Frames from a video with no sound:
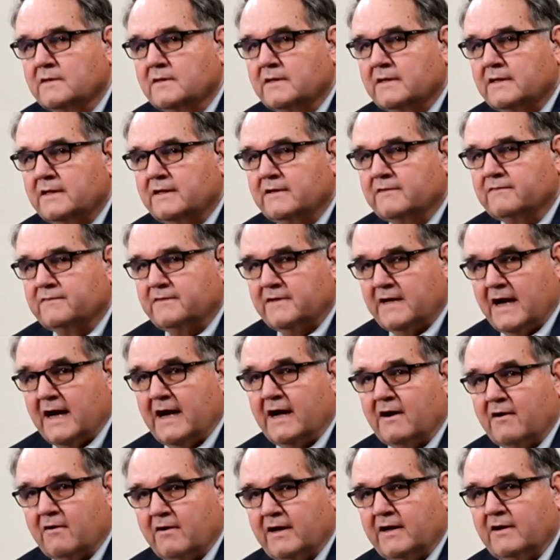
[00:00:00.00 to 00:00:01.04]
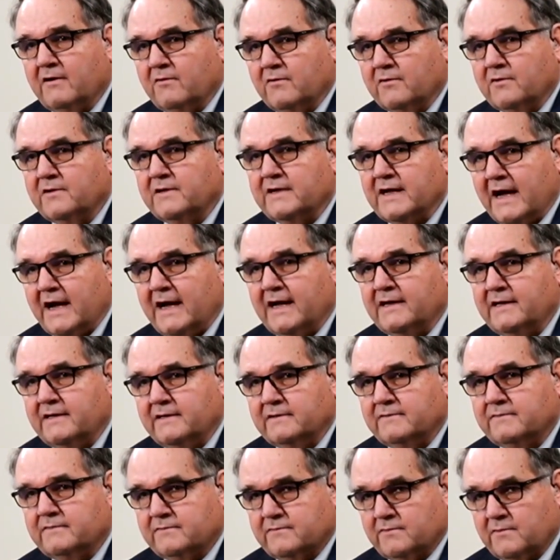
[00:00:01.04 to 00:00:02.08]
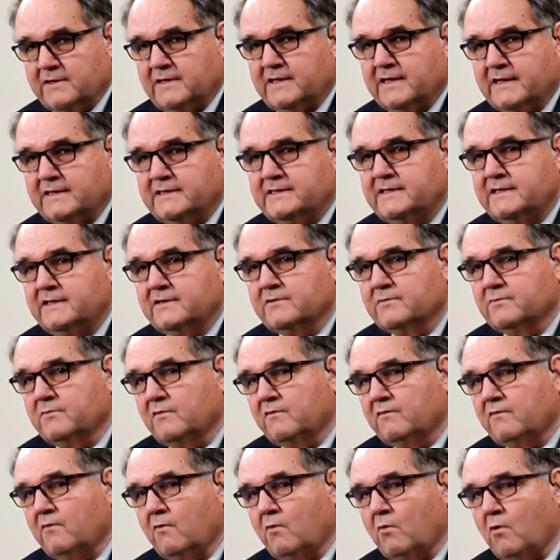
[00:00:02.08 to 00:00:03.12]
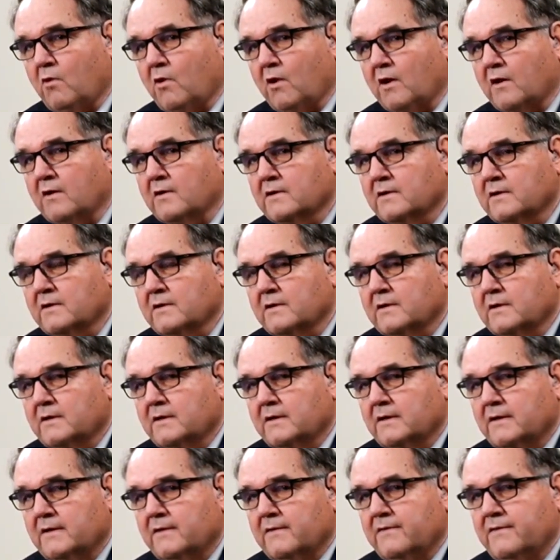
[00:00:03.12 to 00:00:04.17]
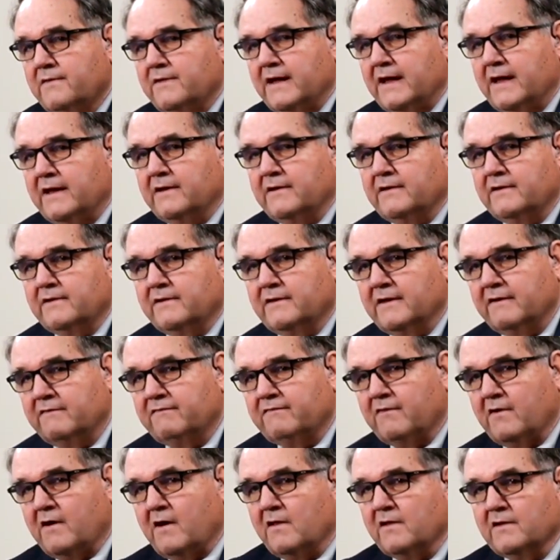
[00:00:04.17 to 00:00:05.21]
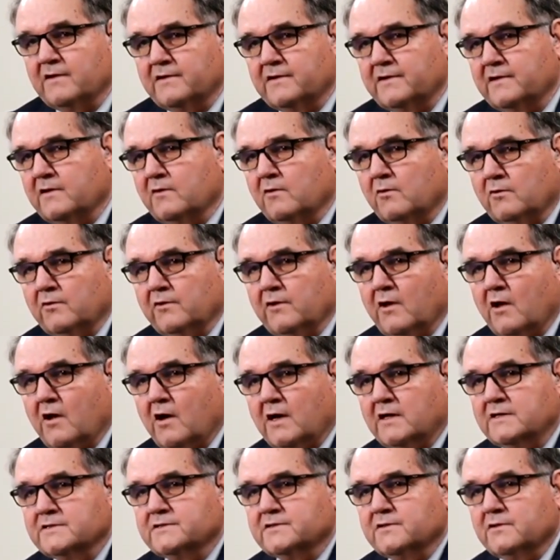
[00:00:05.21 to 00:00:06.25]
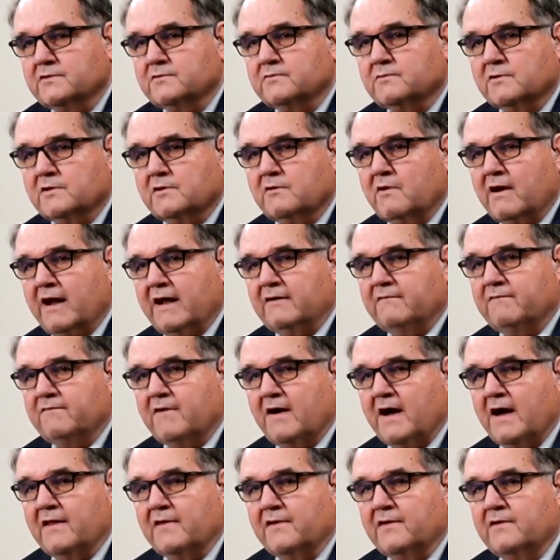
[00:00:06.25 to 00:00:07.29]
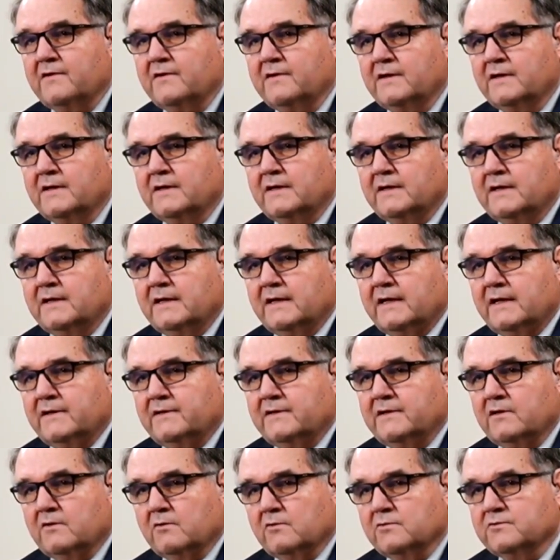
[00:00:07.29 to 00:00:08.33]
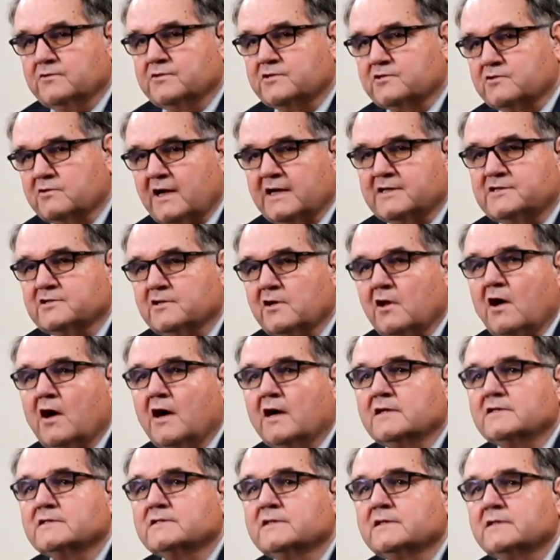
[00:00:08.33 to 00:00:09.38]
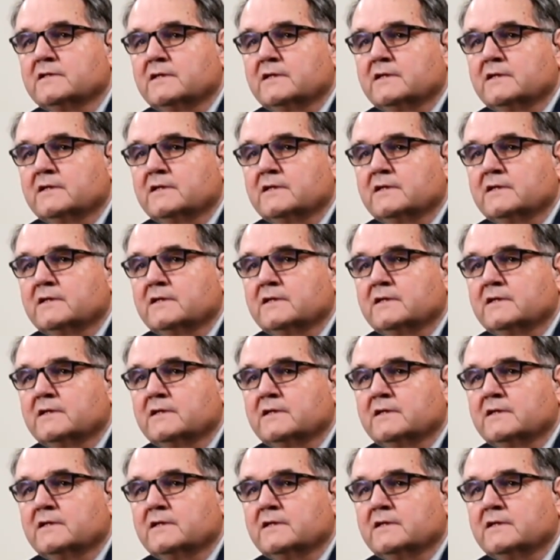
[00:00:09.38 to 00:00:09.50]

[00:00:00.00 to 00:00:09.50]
if the IRA owner died 2019 or before, then they fall into the old laws. Those were grandfathered in the old stretch laws.